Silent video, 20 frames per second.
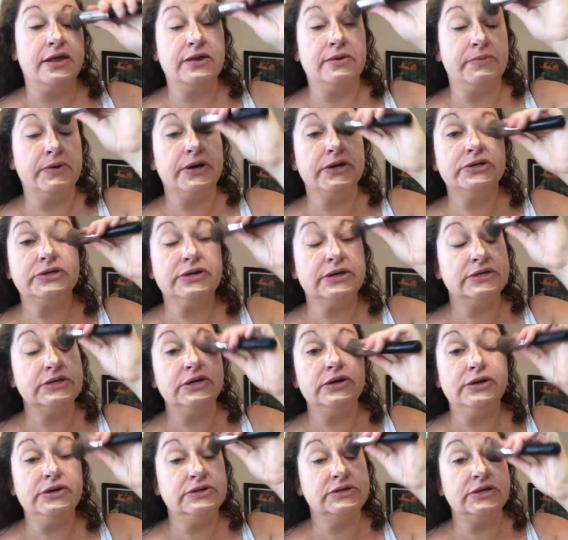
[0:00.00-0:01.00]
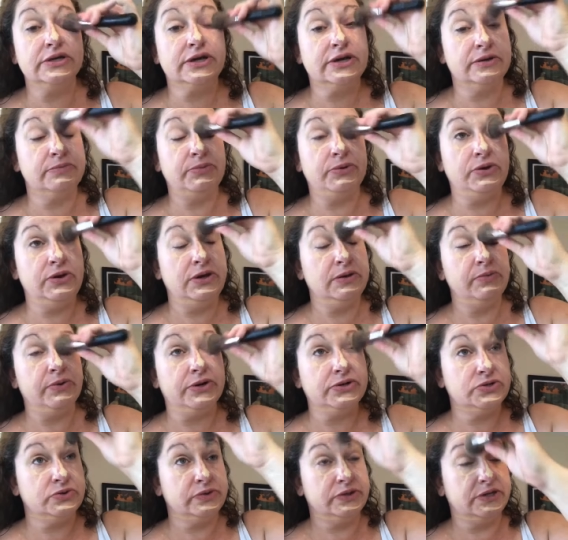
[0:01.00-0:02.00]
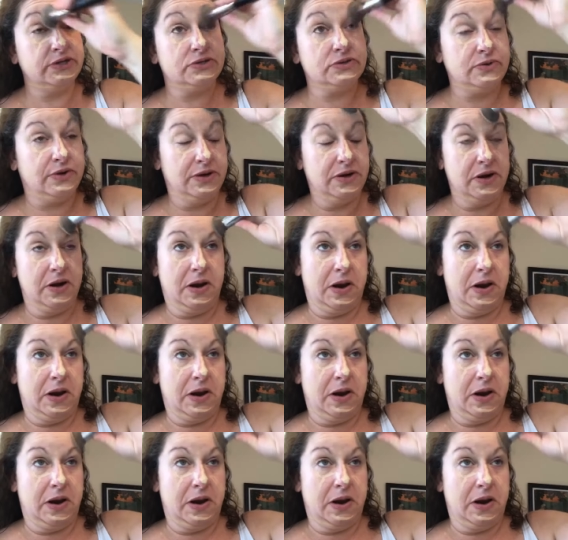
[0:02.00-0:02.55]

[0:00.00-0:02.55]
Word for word: other brush. So I do use the Kabuki brush with this one.